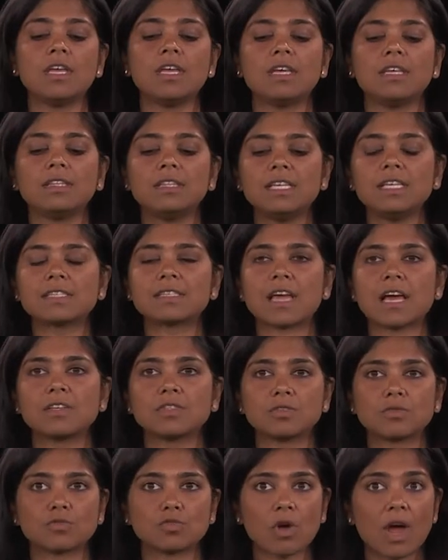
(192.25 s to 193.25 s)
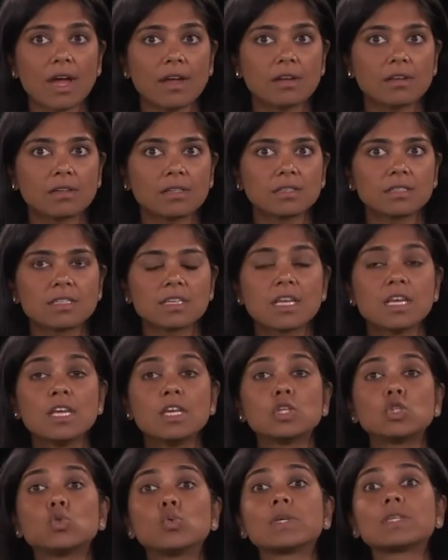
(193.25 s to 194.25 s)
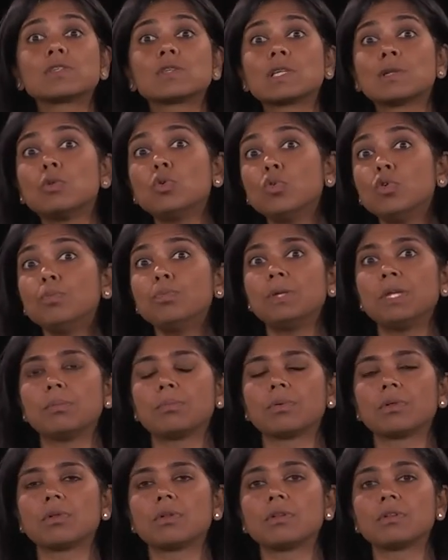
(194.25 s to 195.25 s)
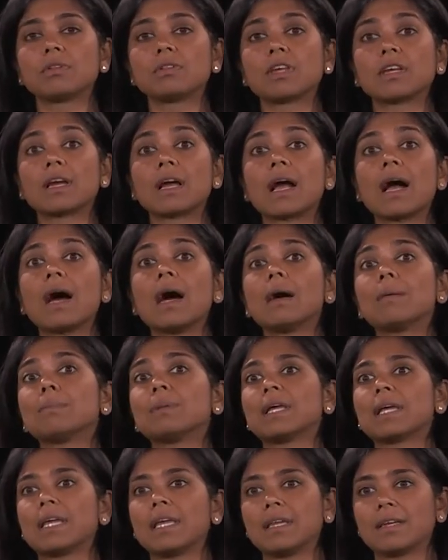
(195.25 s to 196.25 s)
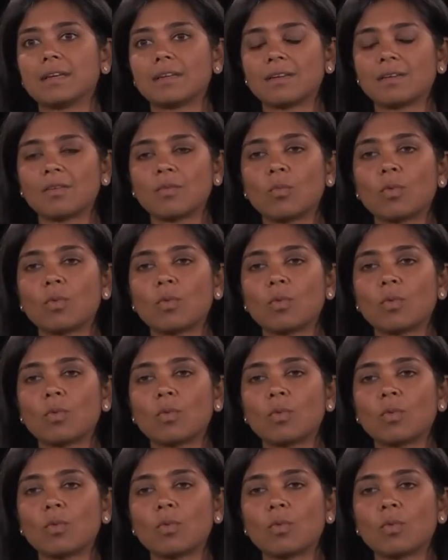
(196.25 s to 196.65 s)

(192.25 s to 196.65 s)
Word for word: in these kinds of trials to exclude people that are complicated.